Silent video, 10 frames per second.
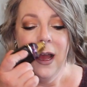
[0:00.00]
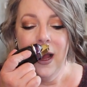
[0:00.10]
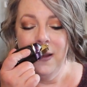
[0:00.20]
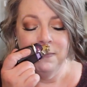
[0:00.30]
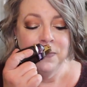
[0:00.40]

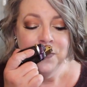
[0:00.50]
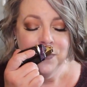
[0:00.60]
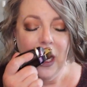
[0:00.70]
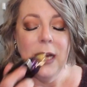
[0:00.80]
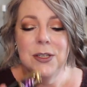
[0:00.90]
Um,
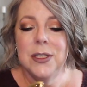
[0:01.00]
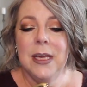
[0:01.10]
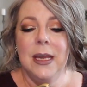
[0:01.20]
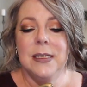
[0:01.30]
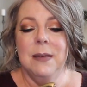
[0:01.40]
I just
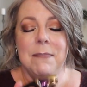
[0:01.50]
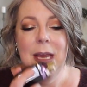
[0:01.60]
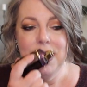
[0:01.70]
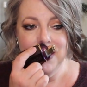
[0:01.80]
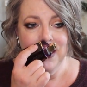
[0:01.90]
think it's
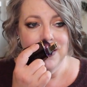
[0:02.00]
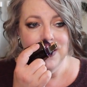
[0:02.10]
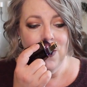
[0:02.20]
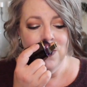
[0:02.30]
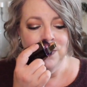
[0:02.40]
amazing.
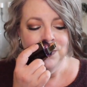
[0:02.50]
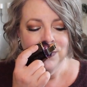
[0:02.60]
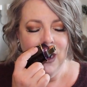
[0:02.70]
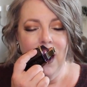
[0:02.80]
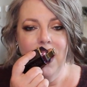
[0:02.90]
So
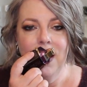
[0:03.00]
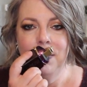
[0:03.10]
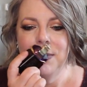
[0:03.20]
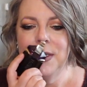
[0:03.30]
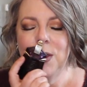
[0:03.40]
I
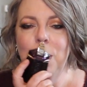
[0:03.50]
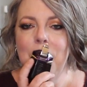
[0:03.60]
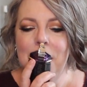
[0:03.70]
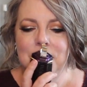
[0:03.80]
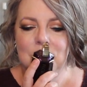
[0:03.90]
am
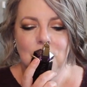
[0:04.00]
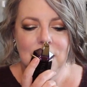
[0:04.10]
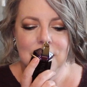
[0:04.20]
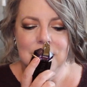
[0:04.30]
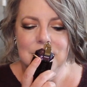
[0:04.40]
super pumped to
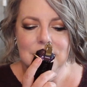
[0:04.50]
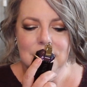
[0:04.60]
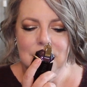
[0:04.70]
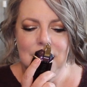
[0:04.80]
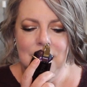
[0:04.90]
wear this
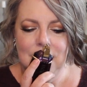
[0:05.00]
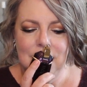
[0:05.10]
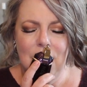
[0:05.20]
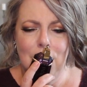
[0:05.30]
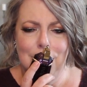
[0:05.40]
uh,
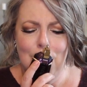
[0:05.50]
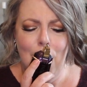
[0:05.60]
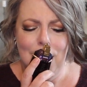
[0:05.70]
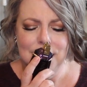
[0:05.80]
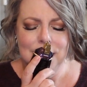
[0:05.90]
a
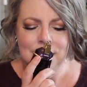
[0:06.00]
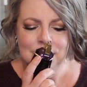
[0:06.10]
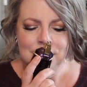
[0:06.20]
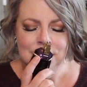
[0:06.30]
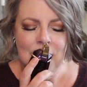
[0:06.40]
lot,
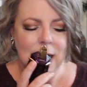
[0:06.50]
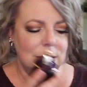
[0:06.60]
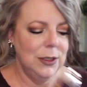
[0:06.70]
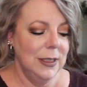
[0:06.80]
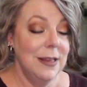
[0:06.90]

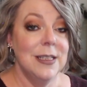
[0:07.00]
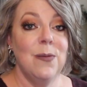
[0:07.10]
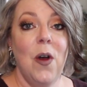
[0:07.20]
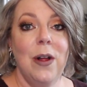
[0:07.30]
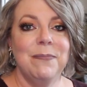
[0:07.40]
actually, this
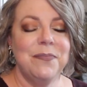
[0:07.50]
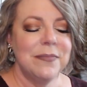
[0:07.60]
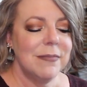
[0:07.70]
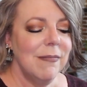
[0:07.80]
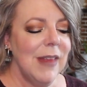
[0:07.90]
fall.
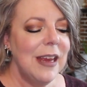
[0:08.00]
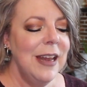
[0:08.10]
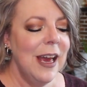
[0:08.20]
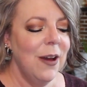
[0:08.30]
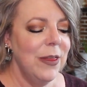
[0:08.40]

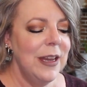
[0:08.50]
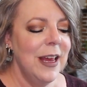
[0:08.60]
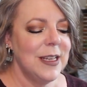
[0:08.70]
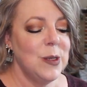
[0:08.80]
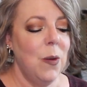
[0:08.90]
Now, the
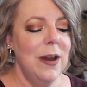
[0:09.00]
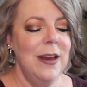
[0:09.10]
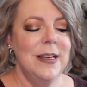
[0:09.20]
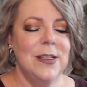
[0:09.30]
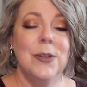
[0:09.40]
next one
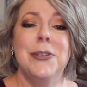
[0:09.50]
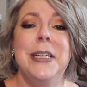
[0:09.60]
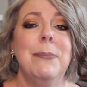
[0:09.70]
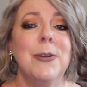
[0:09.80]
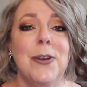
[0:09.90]
is her
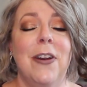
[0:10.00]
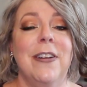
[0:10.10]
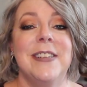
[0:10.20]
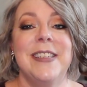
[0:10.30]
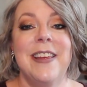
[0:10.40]
deeper,
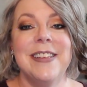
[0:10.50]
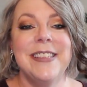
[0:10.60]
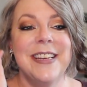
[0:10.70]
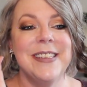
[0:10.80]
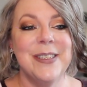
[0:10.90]
darker si
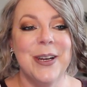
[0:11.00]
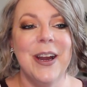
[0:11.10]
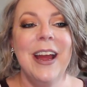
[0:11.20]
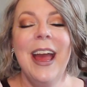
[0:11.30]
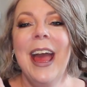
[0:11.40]

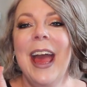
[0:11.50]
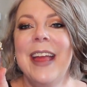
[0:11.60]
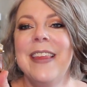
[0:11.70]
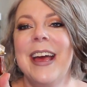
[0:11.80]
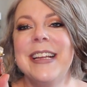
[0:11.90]
sister,
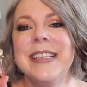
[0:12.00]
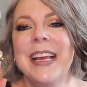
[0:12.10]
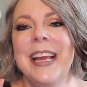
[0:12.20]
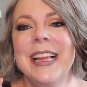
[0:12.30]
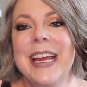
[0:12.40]
and that is
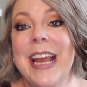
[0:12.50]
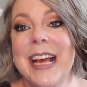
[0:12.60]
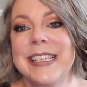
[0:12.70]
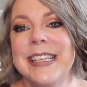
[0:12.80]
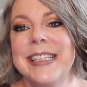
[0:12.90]
Alien
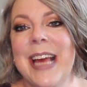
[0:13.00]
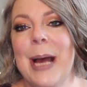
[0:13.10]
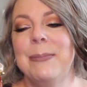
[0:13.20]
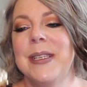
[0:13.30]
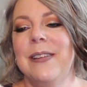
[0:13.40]
Essence
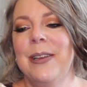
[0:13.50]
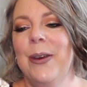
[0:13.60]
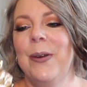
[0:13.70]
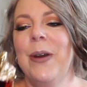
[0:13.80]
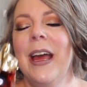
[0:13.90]

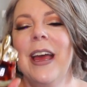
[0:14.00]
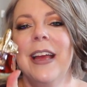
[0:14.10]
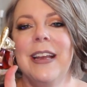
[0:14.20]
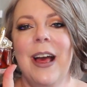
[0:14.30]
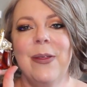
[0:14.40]
Absolute.
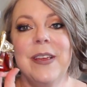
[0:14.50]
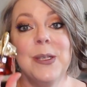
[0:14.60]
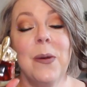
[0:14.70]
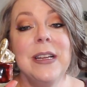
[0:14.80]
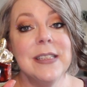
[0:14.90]
Now,
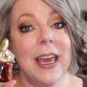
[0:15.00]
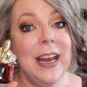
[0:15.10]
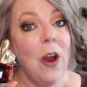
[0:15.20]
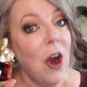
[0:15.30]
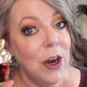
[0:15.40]
this one is
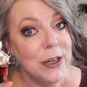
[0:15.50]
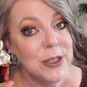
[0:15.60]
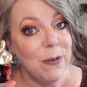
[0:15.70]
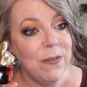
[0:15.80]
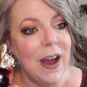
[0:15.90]
getting harder
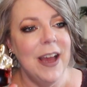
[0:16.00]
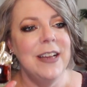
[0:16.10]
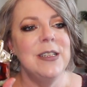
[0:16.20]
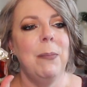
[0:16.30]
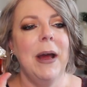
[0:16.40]
to
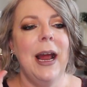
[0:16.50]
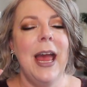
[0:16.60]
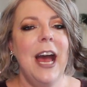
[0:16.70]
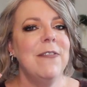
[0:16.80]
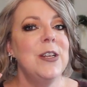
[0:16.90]
find, but I
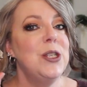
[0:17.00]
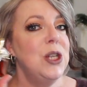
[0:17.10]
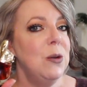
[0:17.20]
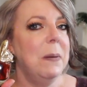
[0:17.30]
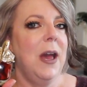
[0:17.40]
have a
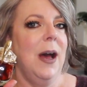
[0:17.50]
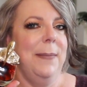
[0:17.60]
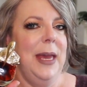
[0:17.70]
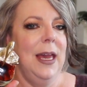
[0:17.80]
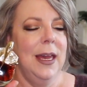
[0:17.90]
dupe
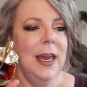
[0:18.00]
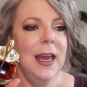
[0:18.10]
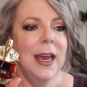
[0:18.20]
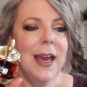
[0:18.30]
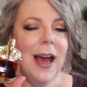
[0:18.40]
coming.
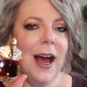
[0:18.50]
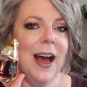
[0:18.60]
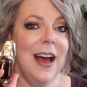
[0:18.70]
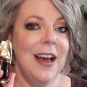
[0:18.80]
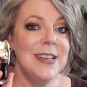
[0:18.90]

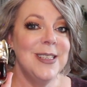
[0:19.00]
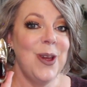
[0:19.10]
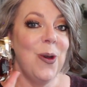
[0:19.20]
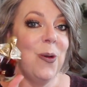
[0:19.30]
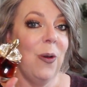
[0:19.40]
Uh,
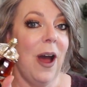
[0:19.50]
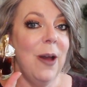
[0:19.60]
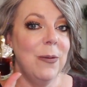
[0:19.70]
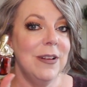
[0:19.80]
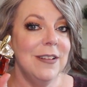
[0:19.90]
so
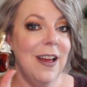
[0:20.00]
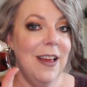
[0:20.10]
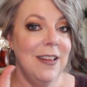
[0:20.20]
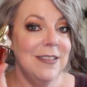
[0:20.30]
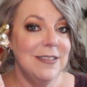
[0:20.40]
I will,
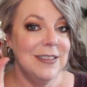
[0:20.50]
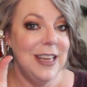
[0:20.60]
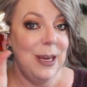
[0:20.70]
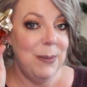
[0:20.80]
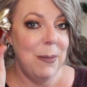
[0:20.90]
I'll,
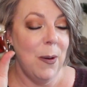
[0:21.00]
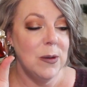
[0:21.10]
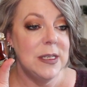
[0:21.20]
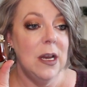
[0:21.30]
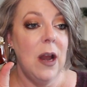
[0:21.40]
keep you
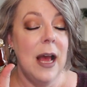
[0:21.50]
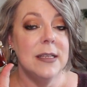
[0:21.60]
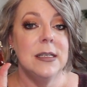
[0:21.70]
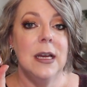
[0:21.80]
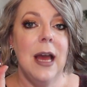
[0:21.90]
posted
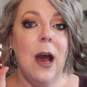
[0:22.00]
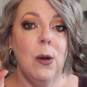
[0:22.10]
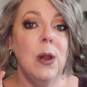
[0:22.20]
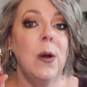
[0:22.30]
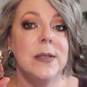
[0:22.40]
as to how
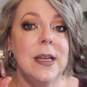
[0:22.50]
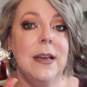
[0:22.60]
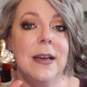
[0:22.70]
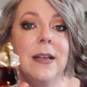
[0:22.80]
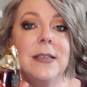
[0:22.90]
close it
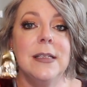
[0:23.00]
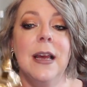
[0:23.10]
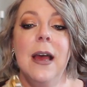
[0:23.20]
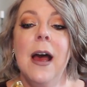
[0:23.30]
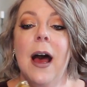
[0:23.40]
is
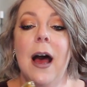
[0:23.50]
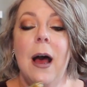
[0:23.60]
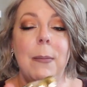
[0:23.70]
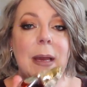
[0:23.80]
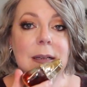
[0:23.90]

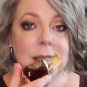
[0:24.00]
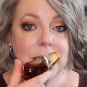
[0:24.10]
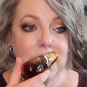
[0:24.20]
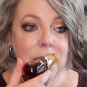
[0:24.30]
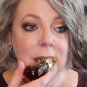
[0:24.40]
uh, because
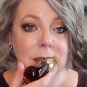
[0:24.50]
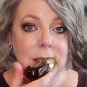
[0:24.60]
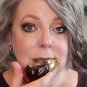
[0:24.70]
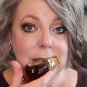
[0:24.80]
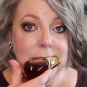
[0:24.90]
it's
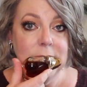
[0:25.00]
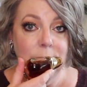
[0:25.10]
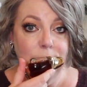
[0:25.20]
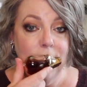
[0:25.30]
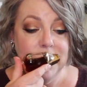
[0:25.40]
it's a
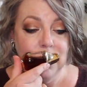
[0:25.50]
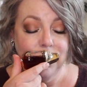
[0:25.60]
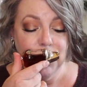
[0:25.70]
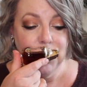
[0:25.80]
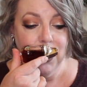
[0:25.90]
decent price
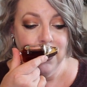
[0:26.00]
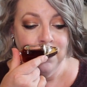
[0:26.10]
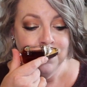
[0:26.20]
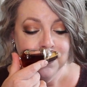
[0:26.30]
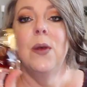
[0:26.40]
for
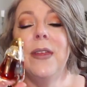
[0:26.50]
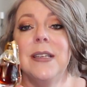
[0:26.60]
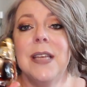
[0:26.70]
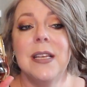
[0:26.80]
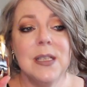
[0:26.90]
sure. So
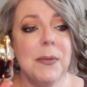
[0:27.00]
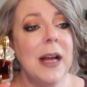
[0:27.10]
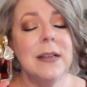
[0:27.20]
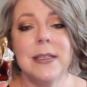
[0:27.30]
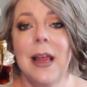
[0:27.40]
this
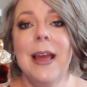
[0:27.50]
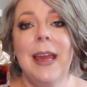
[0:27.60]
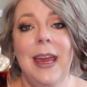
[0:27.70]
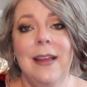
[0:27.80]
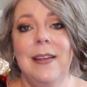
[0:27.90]
smells
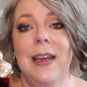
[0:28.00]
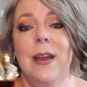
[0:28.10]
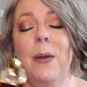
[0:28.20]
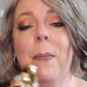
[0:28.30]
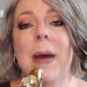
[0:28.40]
like
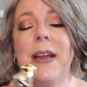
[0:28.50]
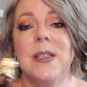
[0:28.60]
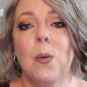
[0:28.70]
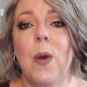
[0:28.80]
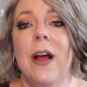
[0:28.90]
alien, but
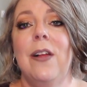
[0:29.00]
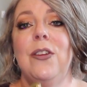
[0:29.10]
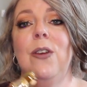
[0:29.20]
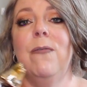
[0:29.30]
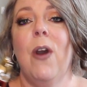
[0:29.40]
as well
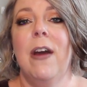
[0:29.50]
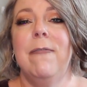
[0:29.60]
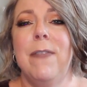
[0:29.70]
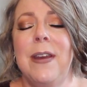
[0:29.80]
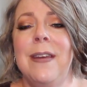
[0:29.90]
you've
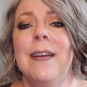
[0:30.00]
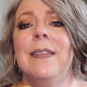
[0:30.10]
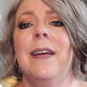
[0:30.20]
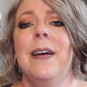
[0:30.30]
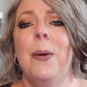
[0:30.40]
got
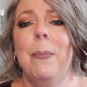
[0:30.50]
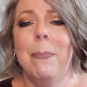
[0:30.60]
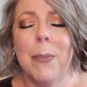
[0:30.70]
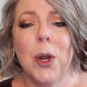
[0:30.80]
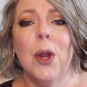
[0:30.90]
vanilla,
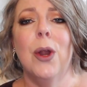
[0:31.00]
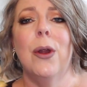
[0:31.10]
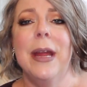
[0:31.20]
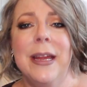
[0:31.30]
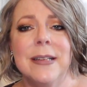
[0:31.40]

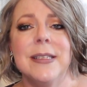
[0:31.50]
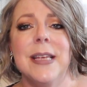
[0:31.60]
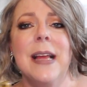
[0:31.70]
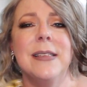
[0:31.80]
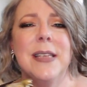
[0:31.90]
myrrh,
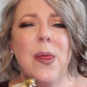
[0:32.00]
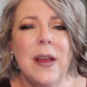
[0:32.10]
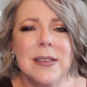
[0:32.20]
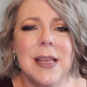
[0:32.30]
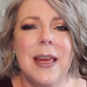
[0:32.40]
incense,
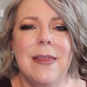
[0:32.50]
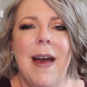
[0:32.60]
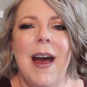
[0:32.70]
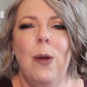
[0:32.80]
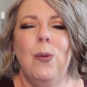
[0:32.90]
things like
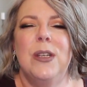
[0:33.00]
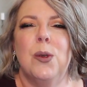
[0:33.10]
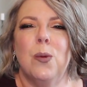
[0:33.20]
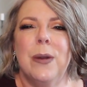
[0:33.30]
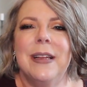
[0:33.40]
that,
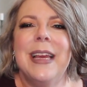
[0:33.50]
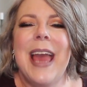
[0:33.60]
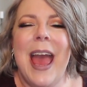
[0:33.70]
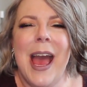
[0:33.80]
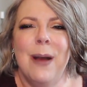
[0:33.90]
which
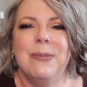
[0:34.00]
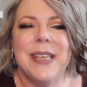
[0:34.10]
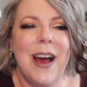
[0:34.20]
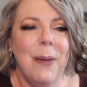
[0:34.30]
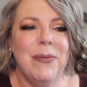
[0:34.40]
really
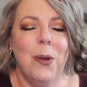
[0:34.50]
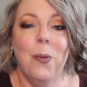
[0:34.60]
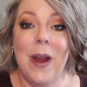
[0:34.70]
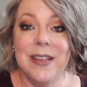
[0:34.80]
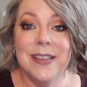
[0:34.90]
amps up the
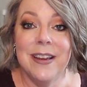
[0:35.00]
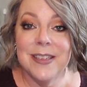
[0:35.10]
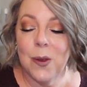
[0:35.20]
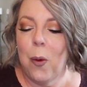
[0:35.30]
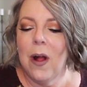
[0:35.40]

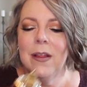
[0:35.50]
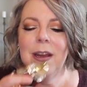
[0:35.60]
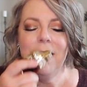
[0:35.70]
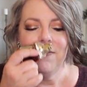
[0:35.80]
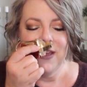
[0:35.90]
resinous
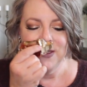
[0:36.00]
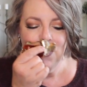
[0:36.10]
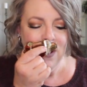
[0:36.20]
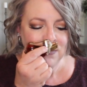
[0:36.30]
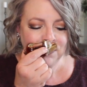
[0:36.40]
quality of this
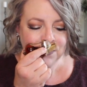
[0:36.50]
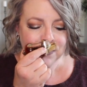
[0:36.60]
one.